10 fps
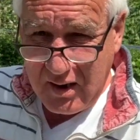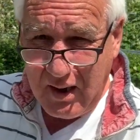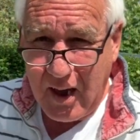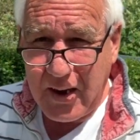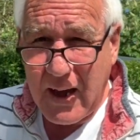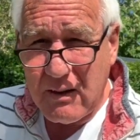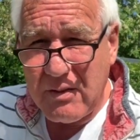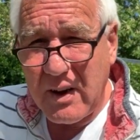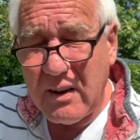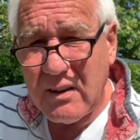getting out of
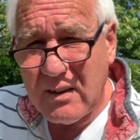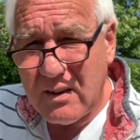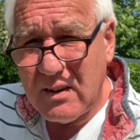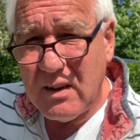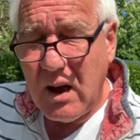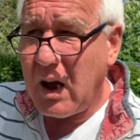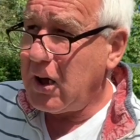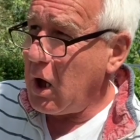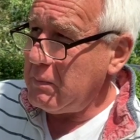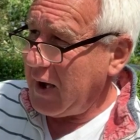it and
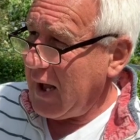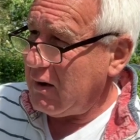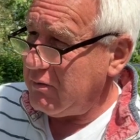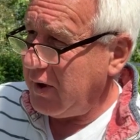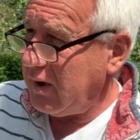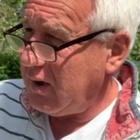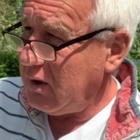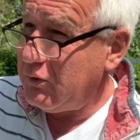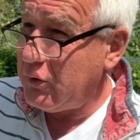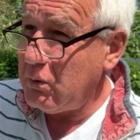coming out of it
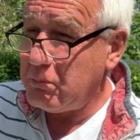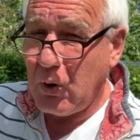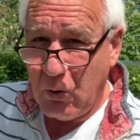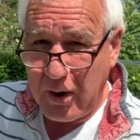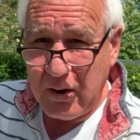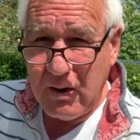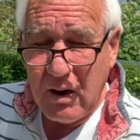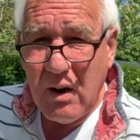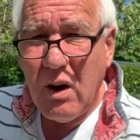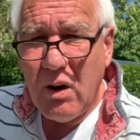to a point
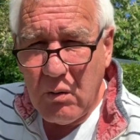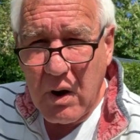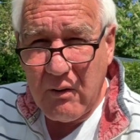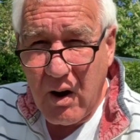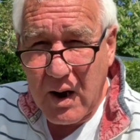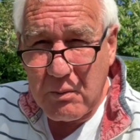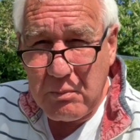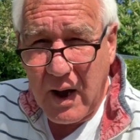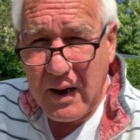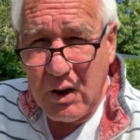where I can
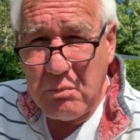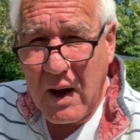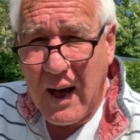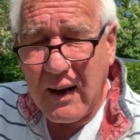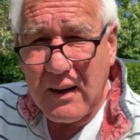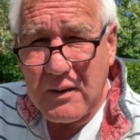pay you back.